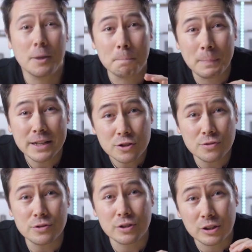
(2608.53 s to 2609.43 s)
make
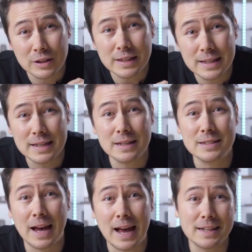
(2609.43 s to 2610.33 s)
sure you click here
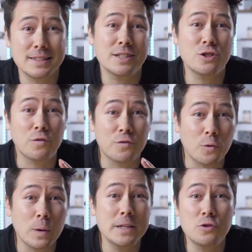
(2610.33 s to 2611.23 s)
to access your
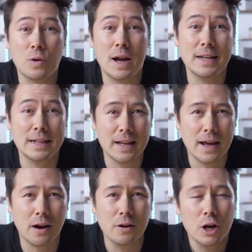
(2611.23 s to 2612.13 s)
free training
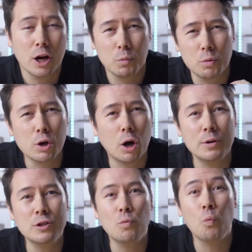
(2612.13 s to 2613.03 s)
now, where we'll go
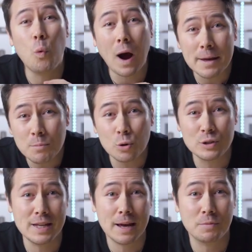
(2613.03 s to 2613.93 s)
into way more
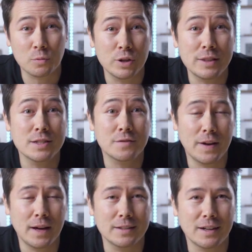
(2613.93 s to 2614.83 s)
depth with this
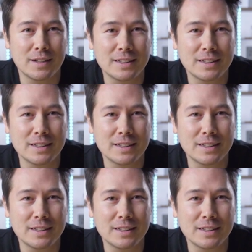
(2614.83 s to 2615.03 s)
founder.